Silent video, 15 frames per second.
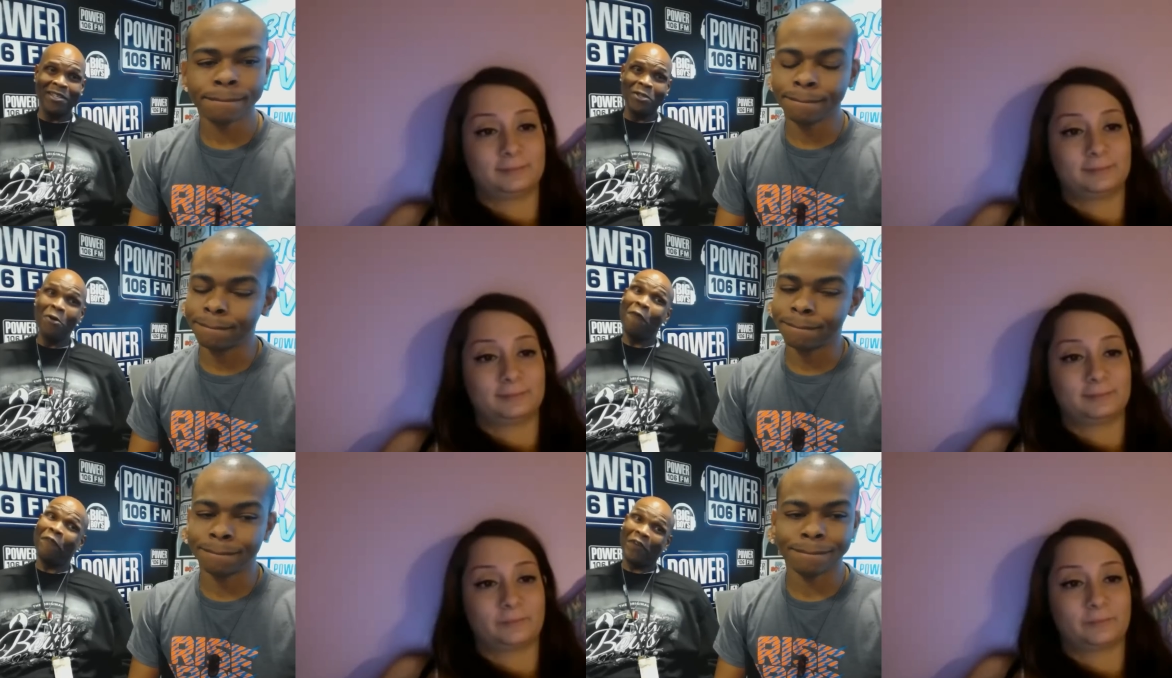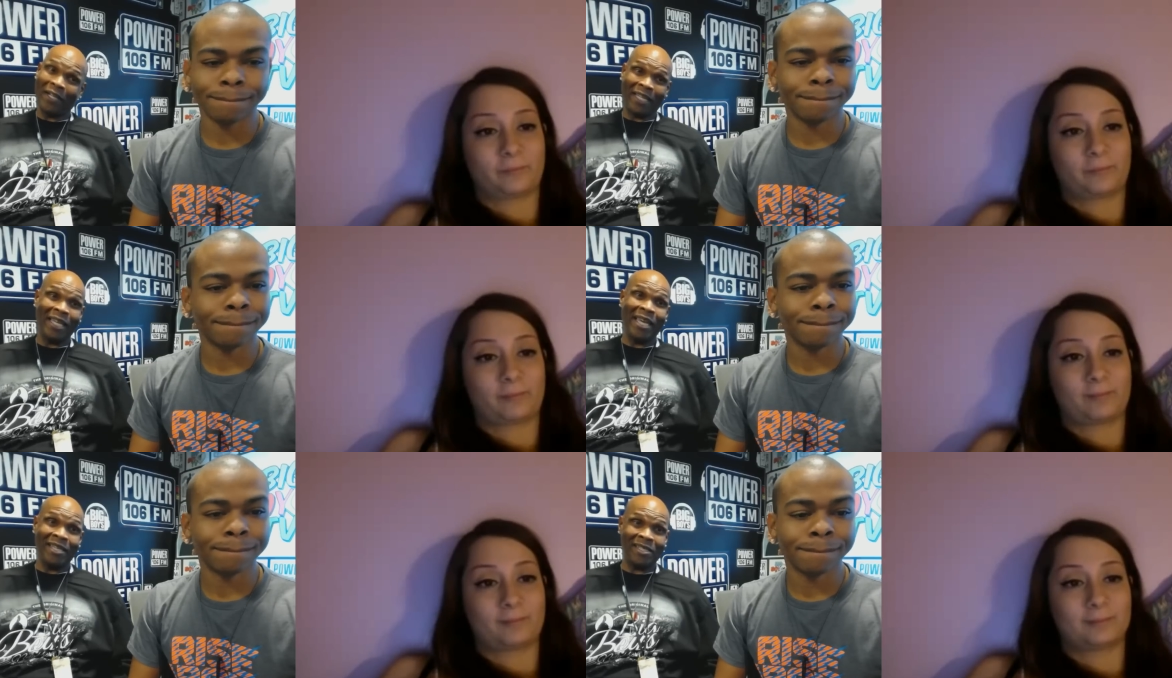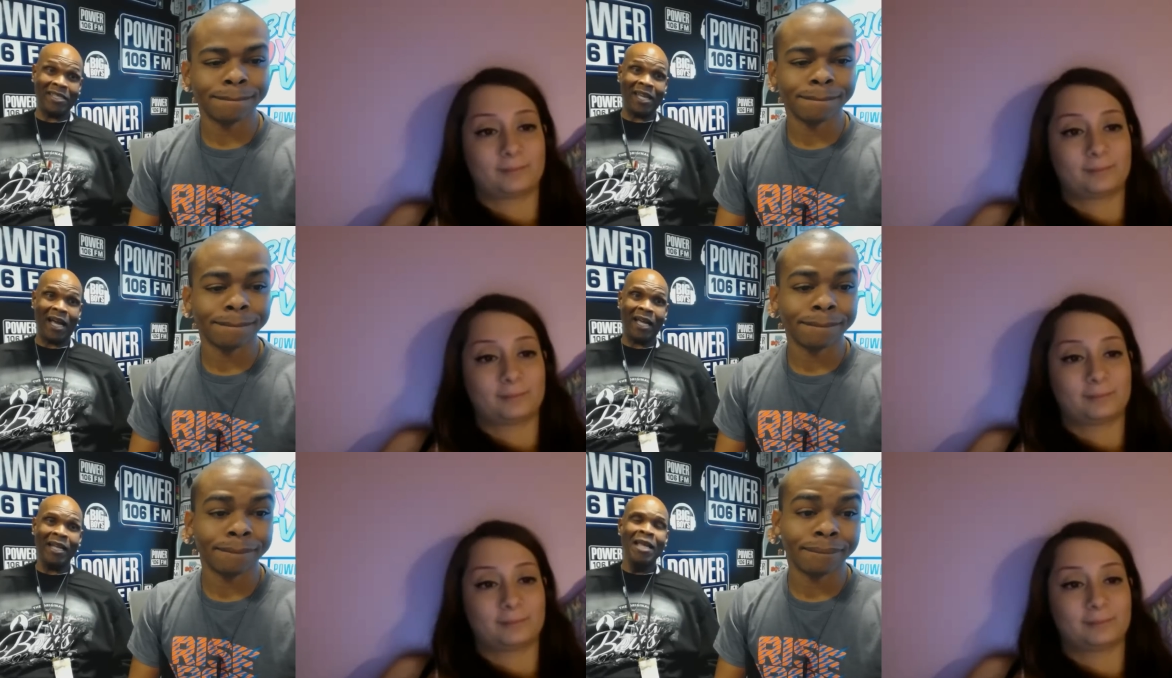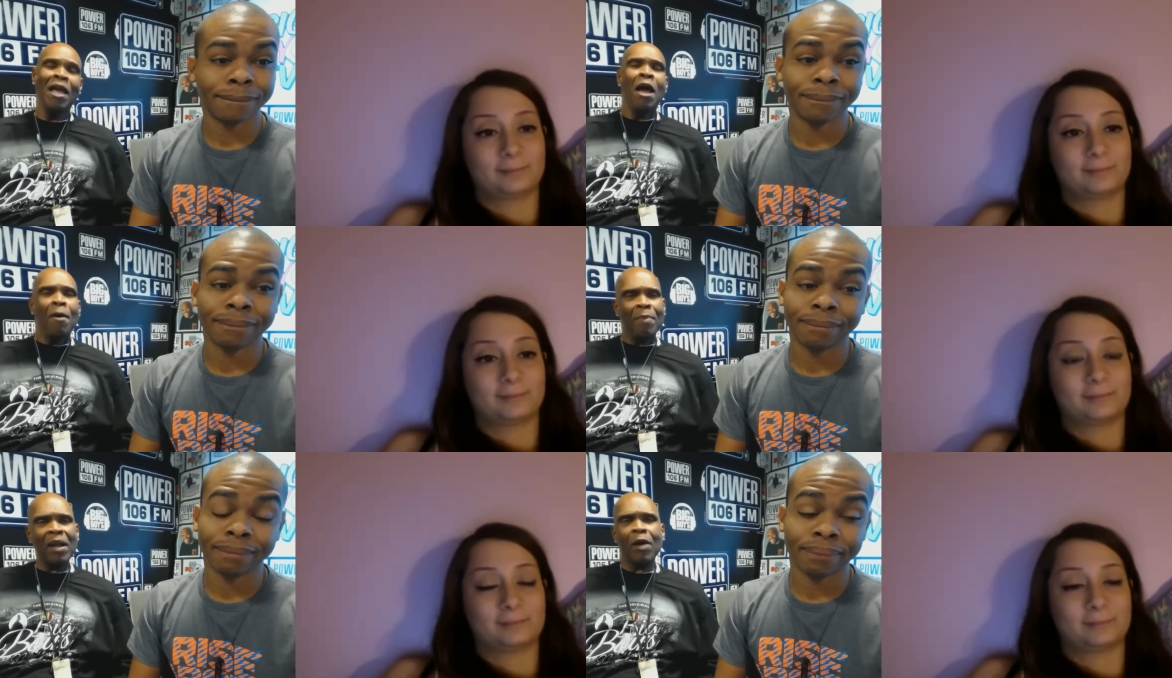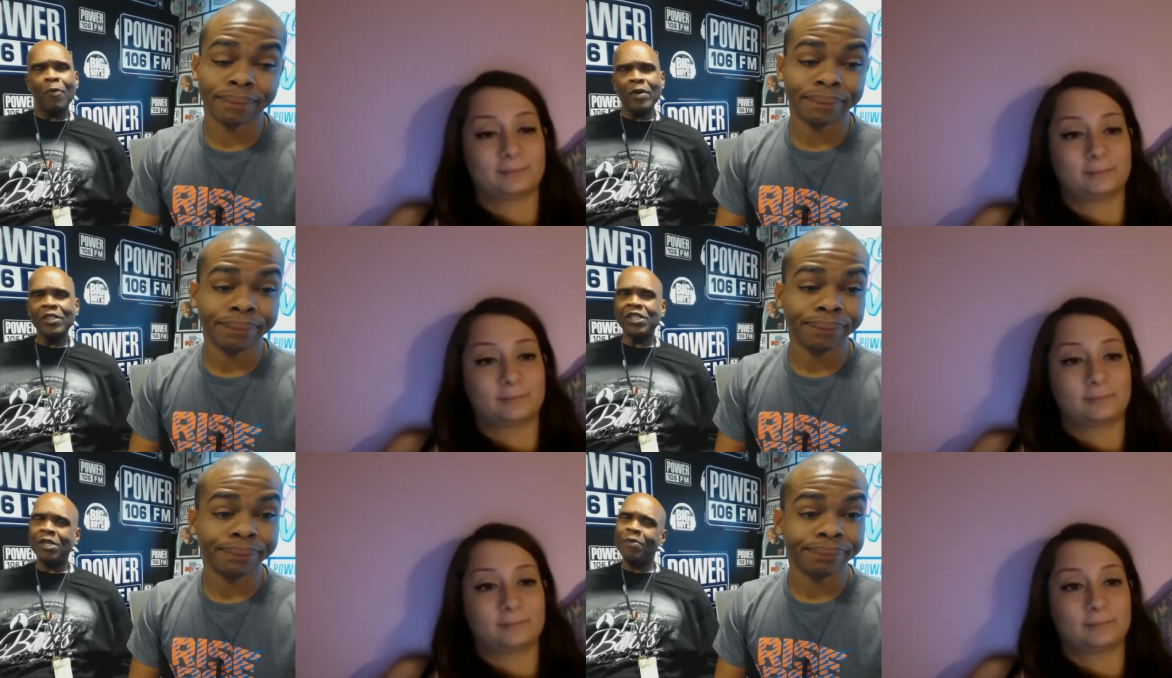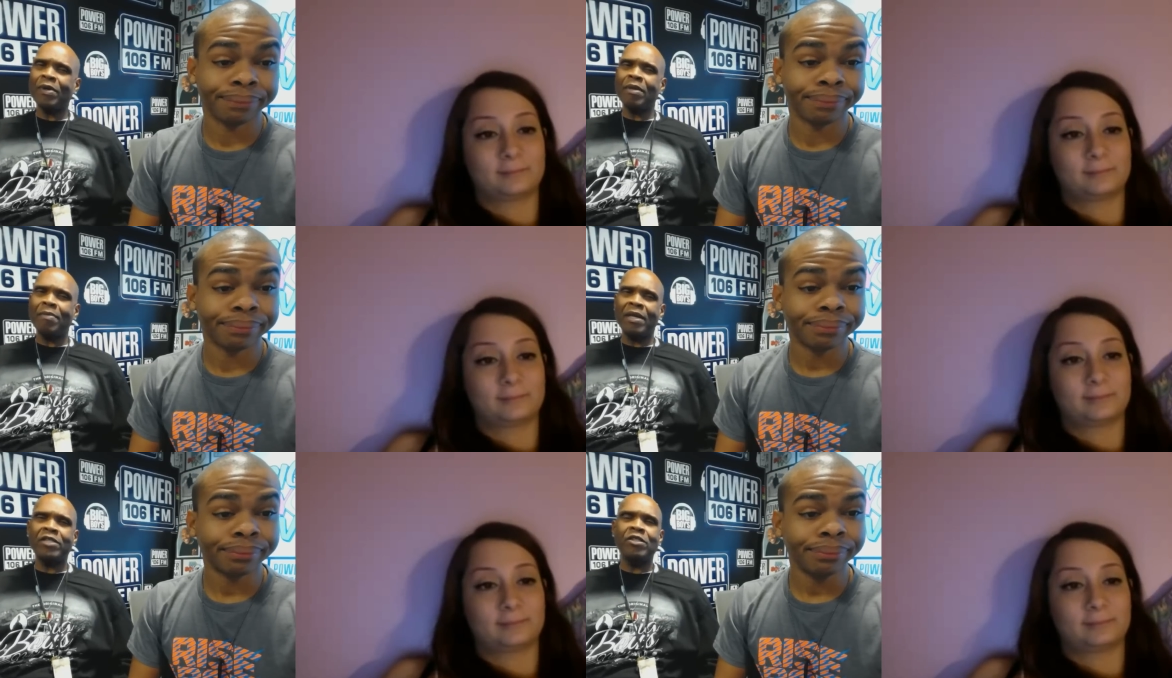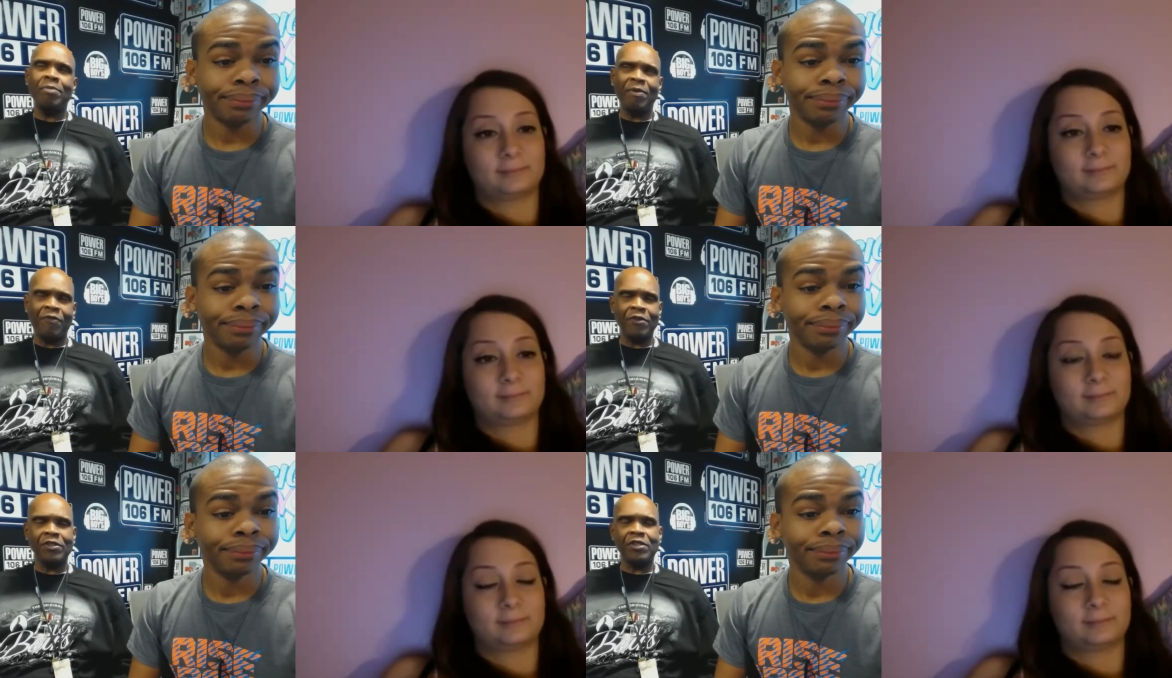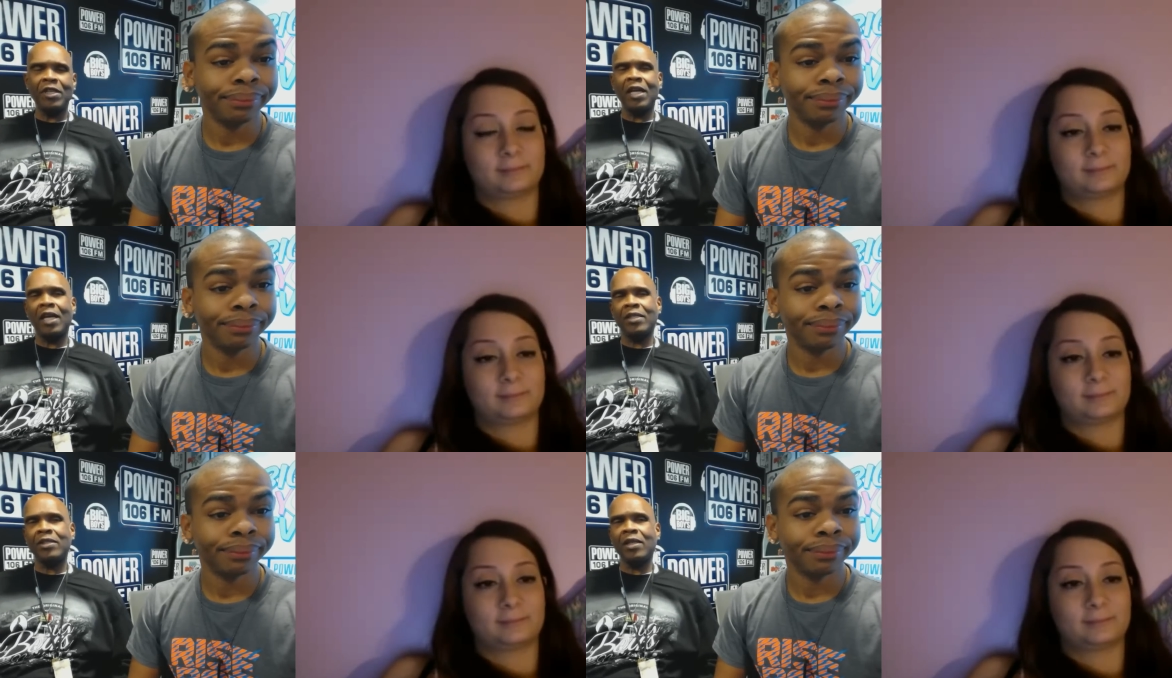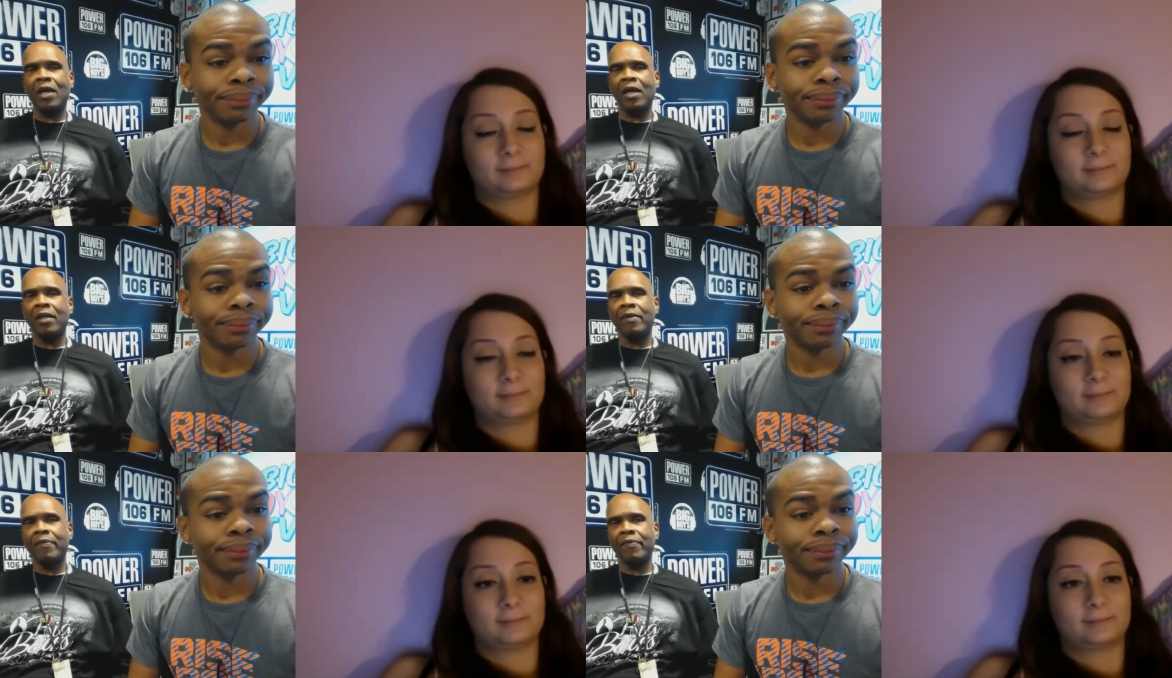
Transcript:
Speaker 1: Mm. You'll fucking get shot. But I wish she would have met you before she got shot.